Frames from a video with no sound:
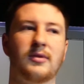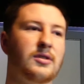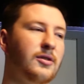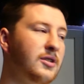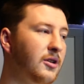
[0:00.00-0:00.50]

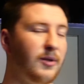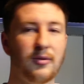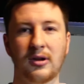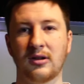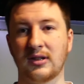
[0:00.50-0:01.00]
So I started by
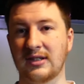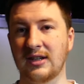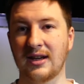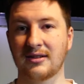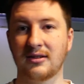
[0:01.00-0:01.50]
working on the
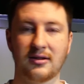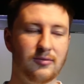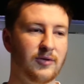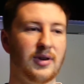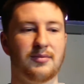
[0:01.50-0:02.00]
z-axis to
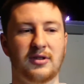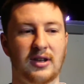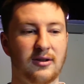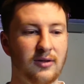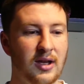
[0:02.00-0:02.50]
move up and
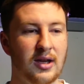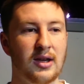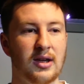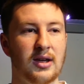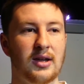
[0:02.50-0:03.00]
down.
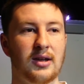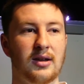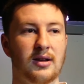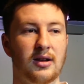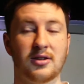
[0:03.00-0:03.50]

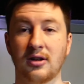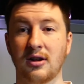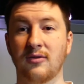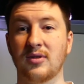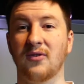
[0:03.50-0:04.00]
I started
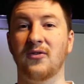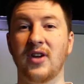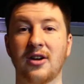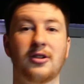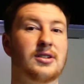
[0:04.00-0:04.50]
off with a
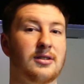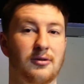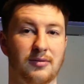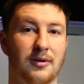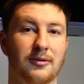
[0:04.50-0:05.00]
very
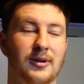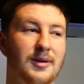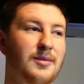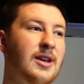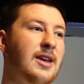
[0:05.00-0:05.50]
slow
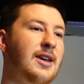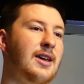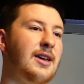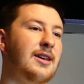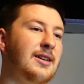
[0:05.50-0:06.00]
program
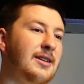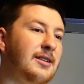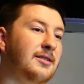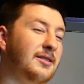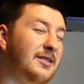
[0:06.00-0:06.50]

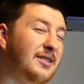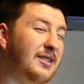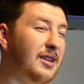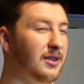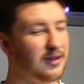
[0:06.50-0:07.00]
and
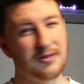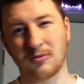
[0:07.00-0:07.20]
it did